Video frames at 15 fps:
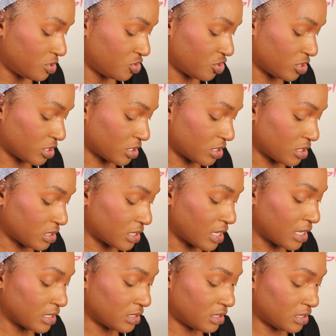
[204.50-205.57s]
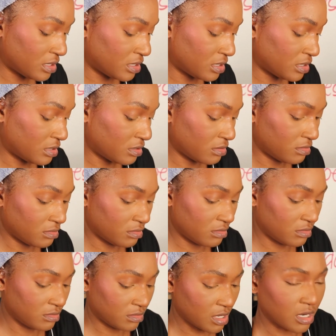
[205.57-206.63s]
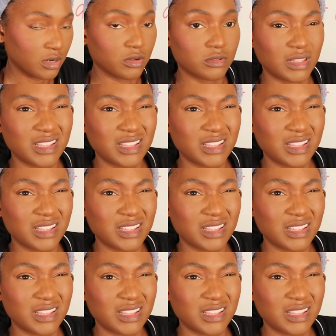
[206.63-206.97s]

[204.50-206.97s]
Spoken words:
Just because that's, I don't know,